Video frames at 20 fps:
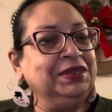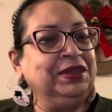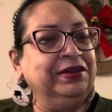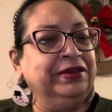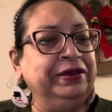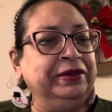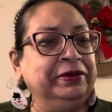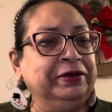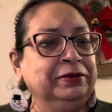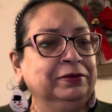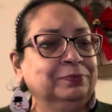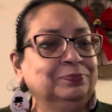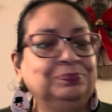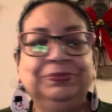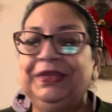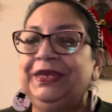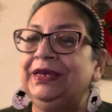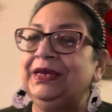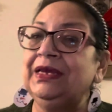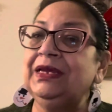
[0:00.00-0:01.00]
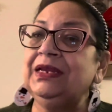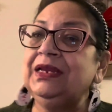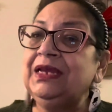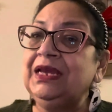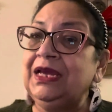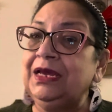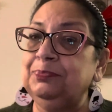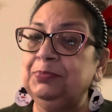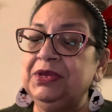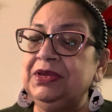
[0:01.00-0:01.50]
And
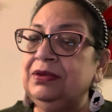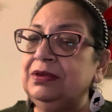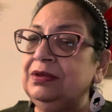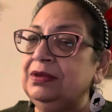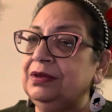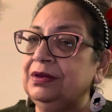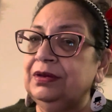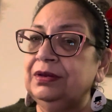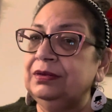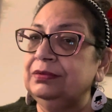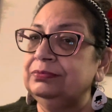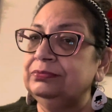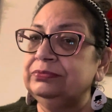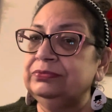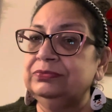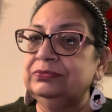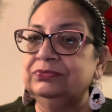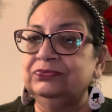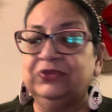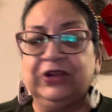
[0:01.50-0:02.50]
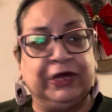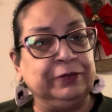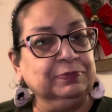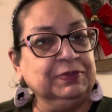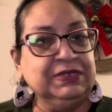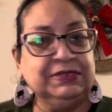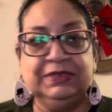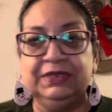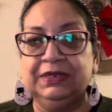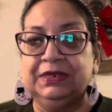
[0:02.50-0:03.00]
happy
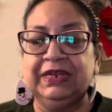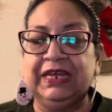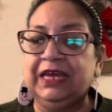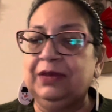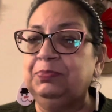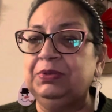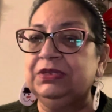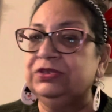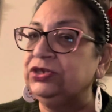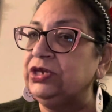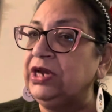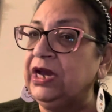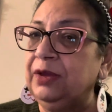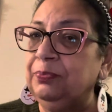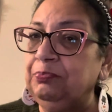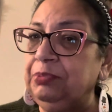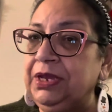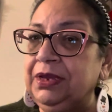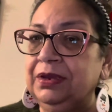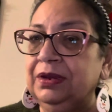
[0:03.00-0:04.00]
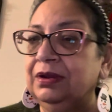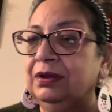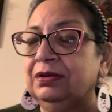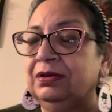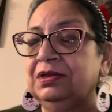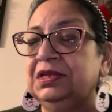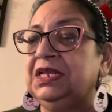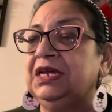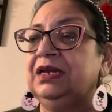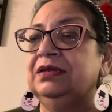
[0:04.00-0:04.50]
Vlogmas and happy shopping and
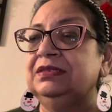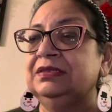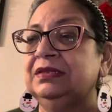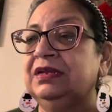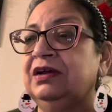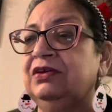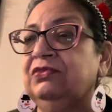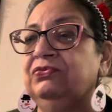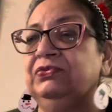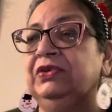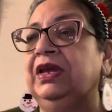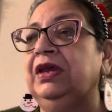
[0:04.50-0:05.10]
all that stuff.